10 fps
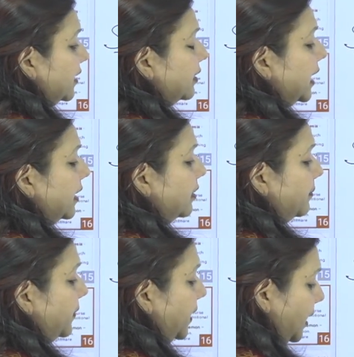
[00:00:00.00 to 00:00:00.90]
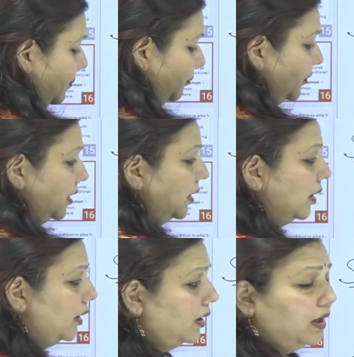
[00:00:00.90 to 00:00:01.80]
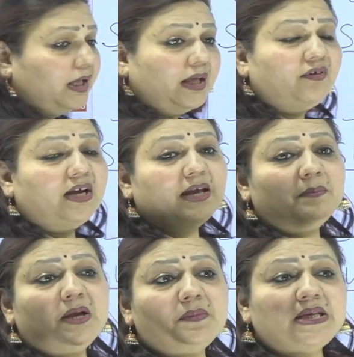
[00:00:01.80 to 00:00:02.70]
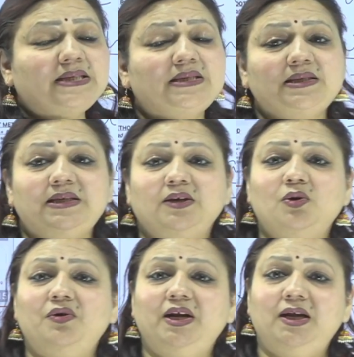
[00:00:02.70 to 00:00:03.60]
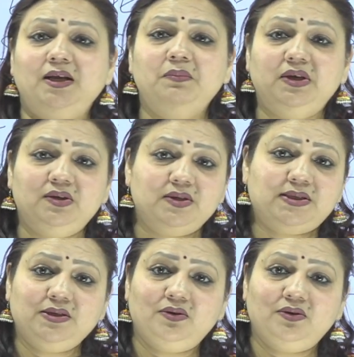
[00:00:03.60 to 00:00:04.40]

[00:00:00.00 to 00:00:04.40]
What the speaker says: again, a play. Every time I'm insisting for reading because